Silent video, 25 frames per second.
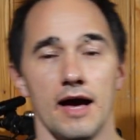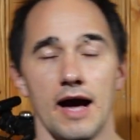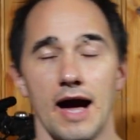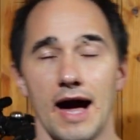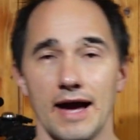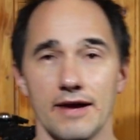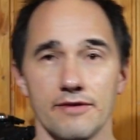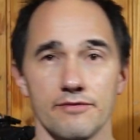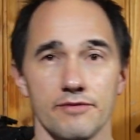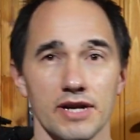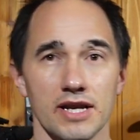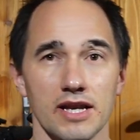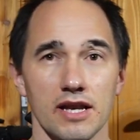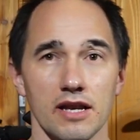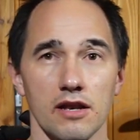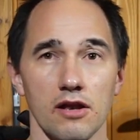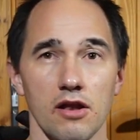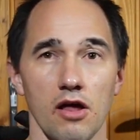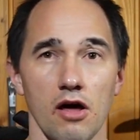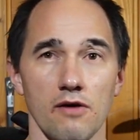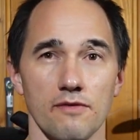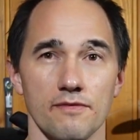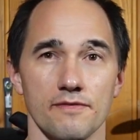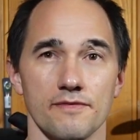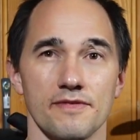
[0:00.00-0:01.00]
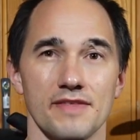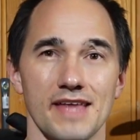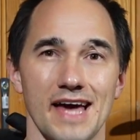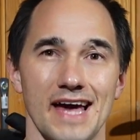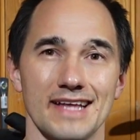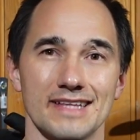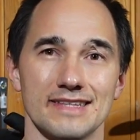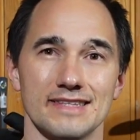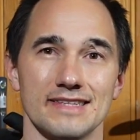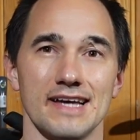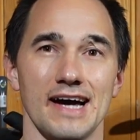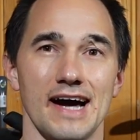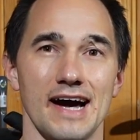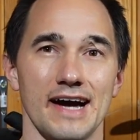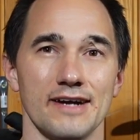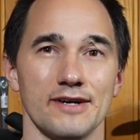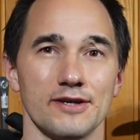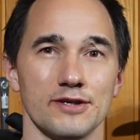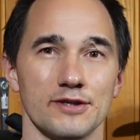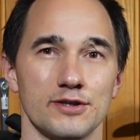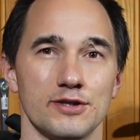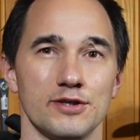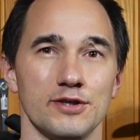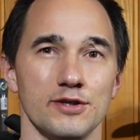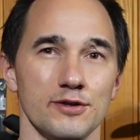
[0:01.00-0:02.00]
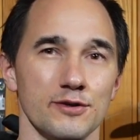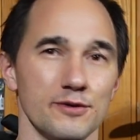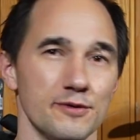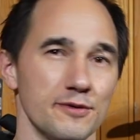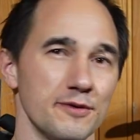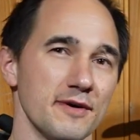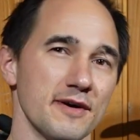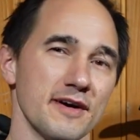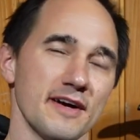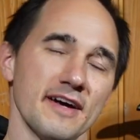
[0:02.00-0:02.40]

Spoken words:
I really love that tire too.